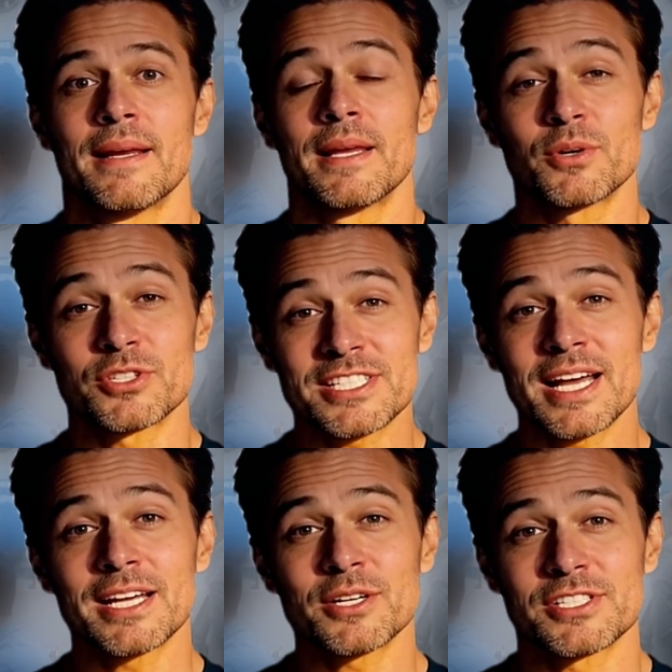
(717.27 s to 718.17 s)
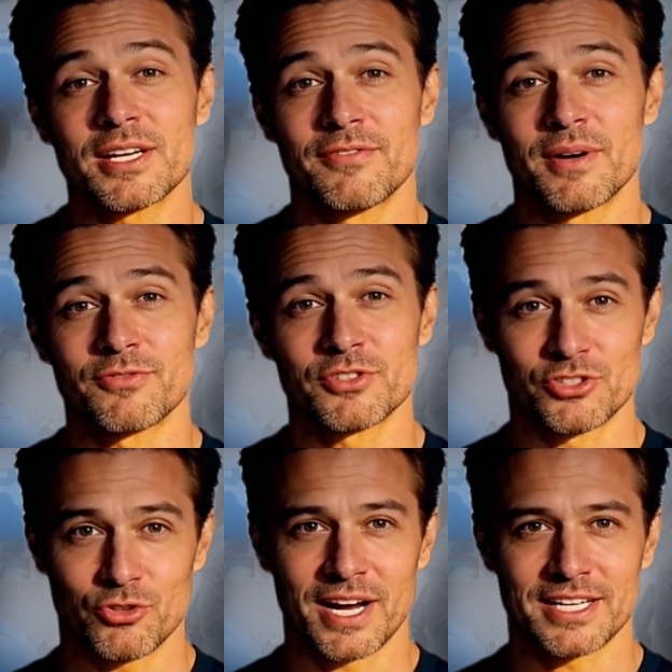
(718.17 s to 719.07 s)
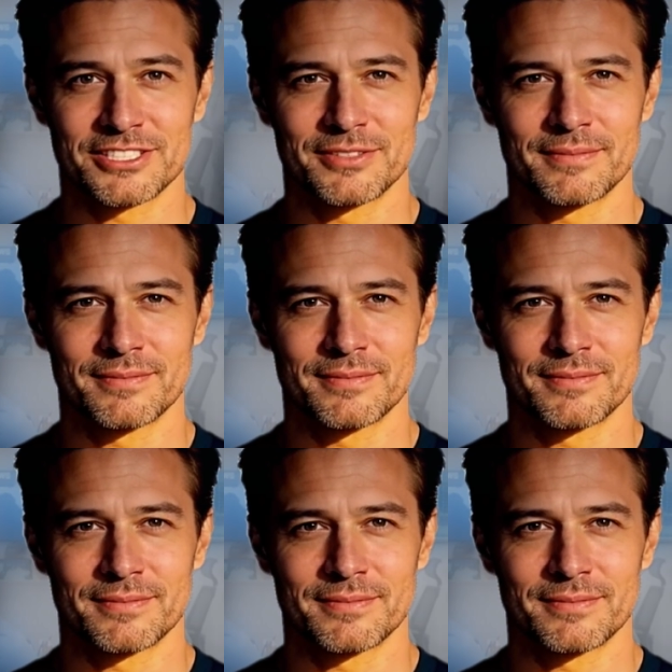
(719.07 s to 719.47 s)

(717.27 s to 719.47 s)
you're setting yourself up for stress.